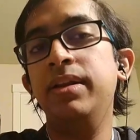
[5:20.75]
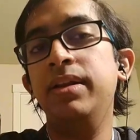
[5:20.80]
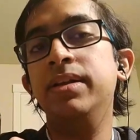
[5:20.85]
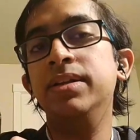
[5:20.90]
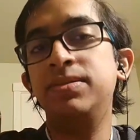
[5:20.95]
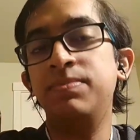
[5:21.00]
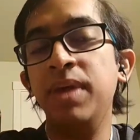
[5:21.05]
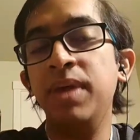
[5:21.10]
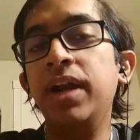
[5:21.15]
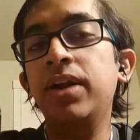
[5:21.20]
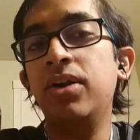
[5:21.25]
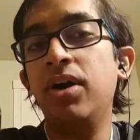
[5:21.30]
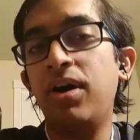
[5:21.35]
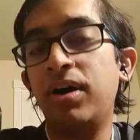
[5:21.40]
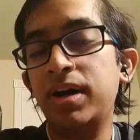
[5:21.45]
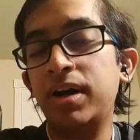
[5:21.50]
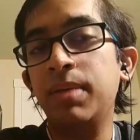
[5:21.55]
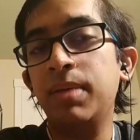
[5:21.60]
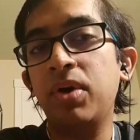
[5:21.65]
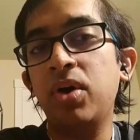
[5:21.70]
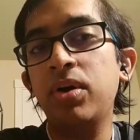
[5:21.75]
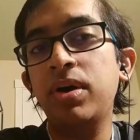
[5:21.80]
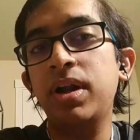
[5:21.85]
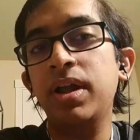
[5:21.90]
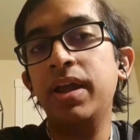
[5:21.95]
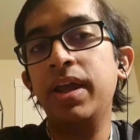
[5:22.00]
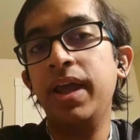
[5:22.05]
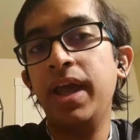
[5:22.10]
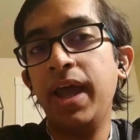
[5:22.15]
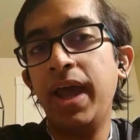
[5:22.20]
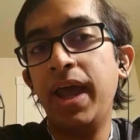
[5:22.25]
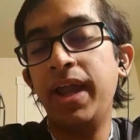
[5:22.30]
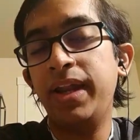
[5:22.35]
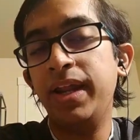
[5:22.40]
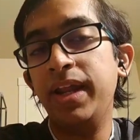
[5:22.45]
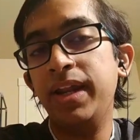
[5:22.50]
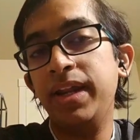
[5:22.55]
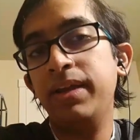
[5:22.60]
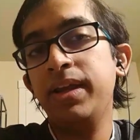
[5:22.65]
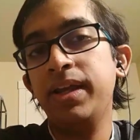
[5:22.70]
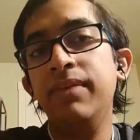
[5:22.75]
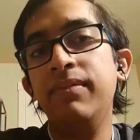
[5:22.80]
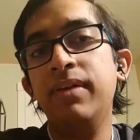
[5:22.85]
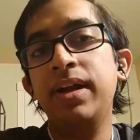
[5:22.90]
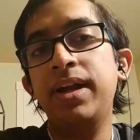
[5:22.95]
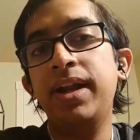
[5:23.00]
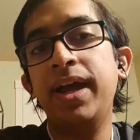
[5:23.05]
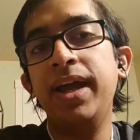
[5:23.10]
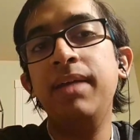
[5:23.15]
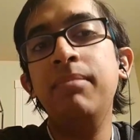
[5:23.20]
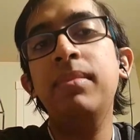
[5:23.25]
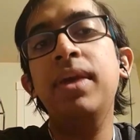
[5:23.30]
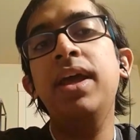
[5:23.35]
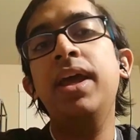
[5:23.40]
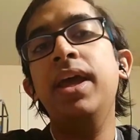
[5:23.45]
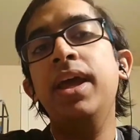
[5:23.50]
is being talked about at any given time,